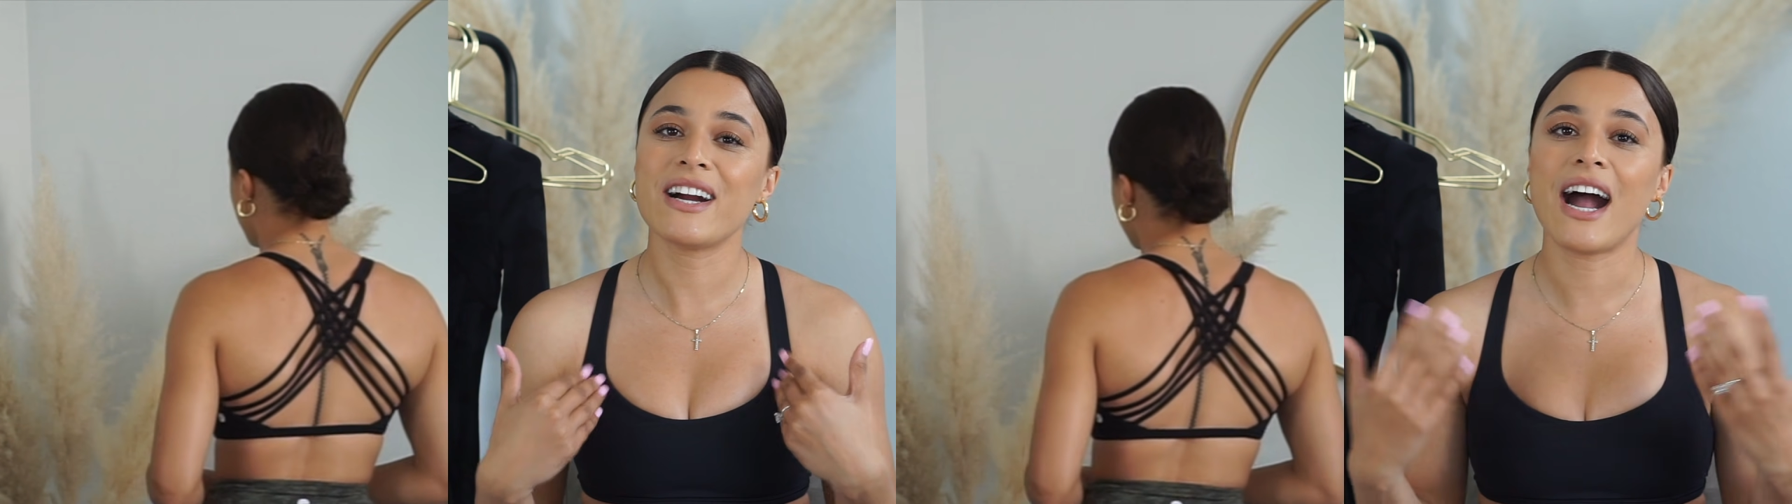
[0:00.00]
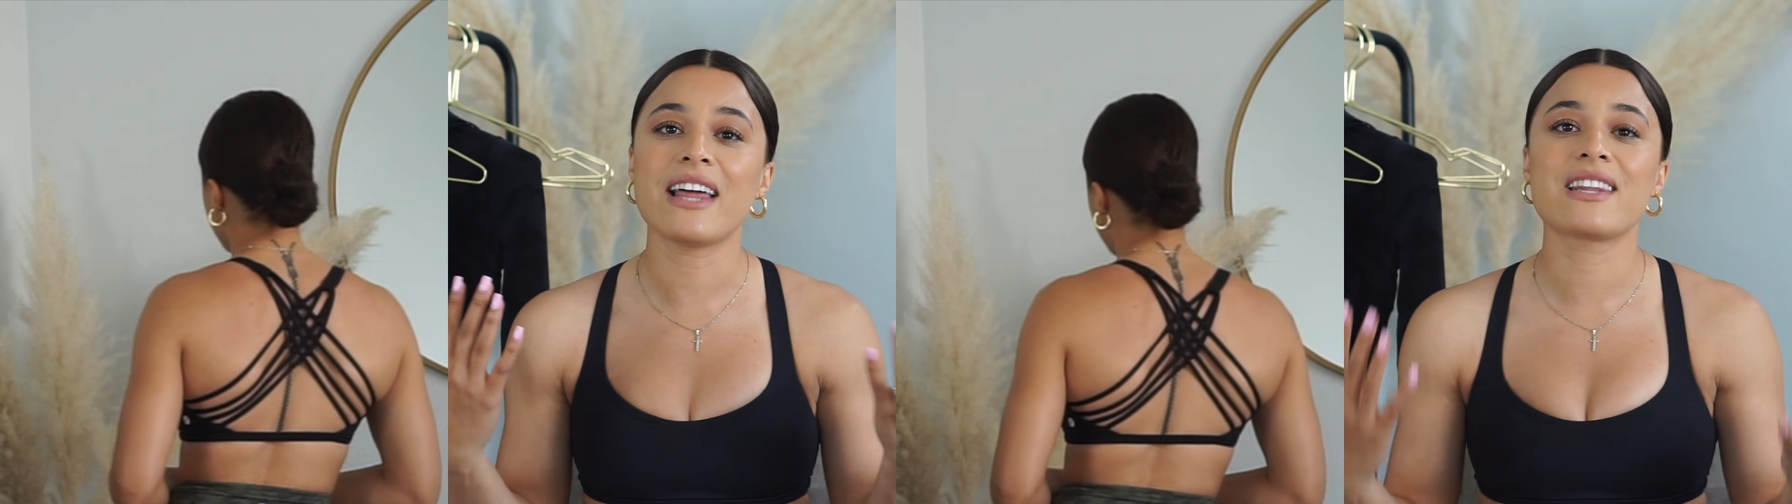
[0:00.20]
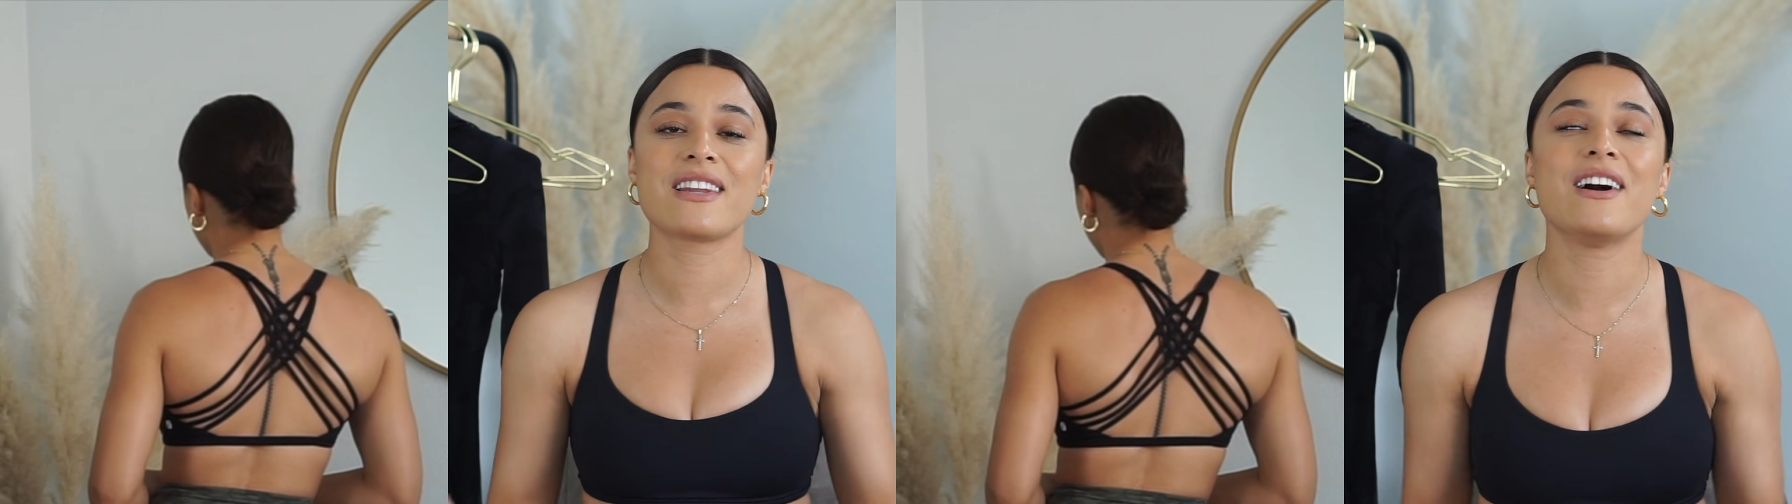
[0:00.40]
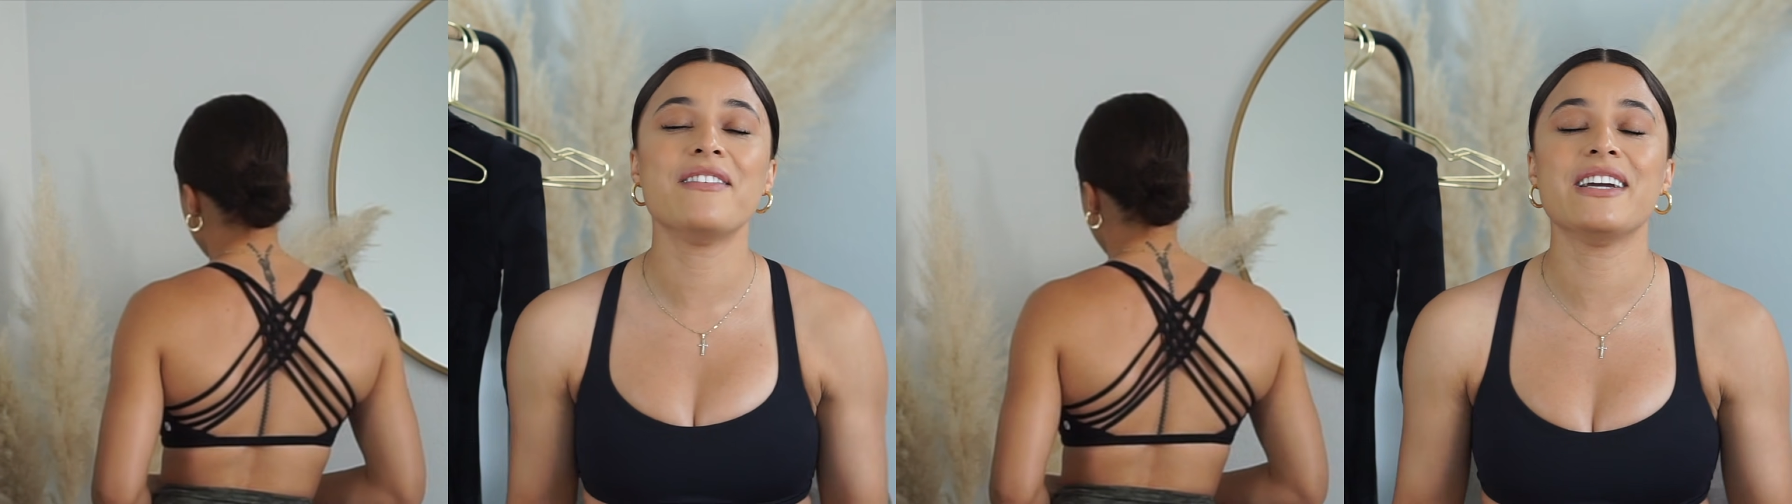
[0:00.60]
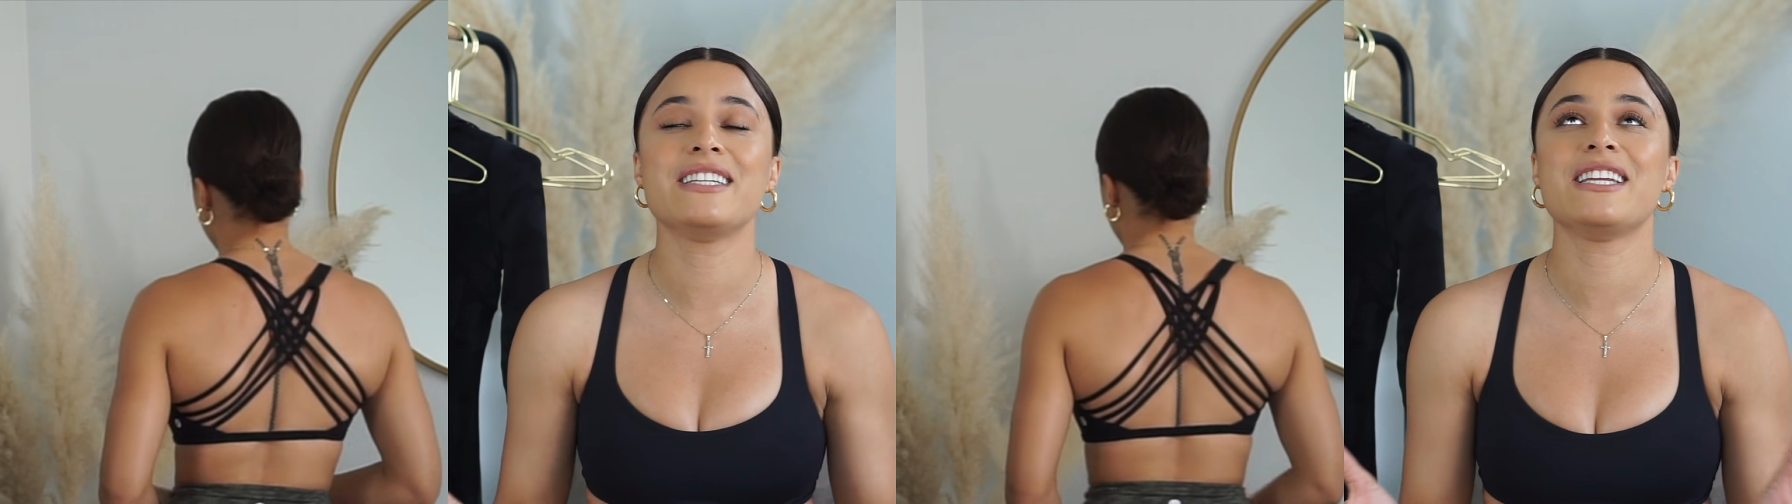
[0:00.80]
I love
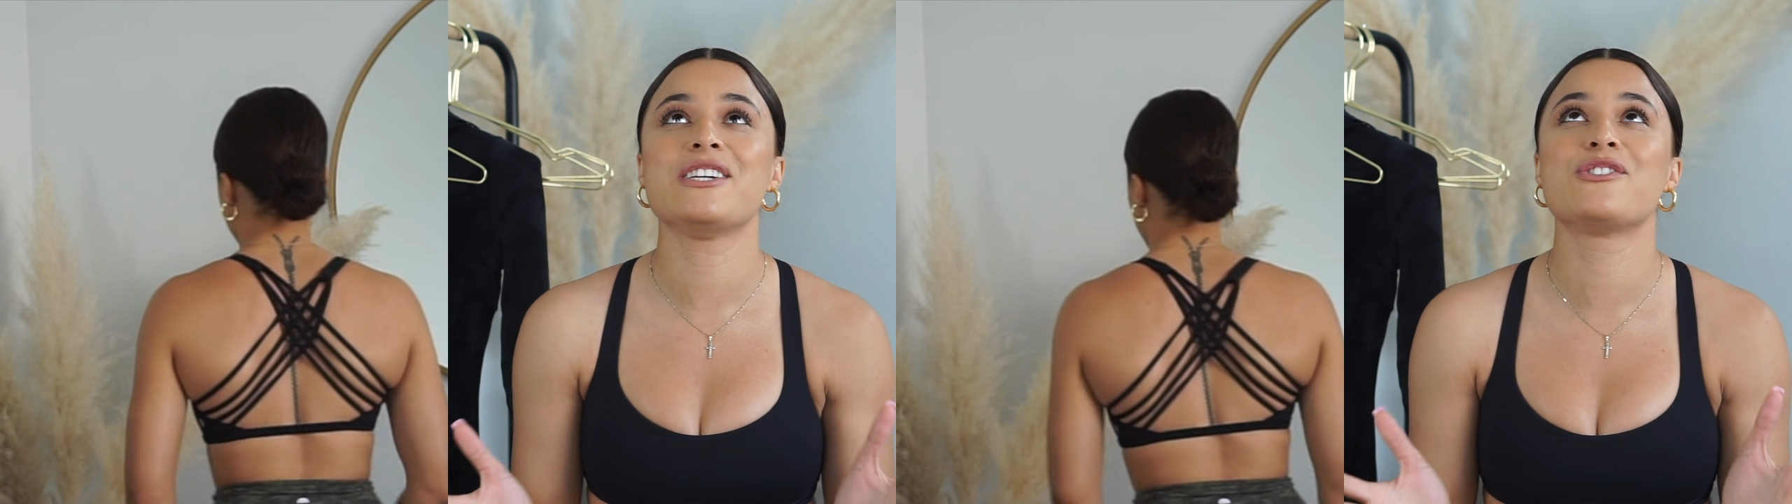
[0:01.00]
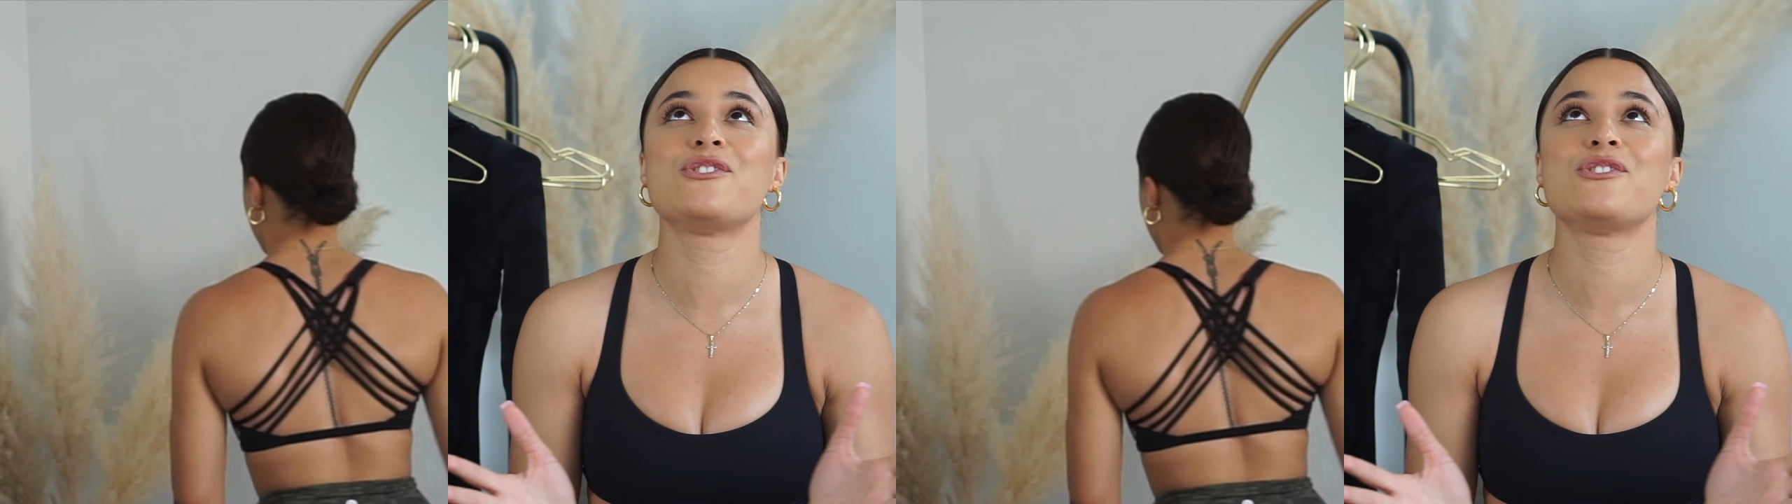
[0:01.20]
it. It is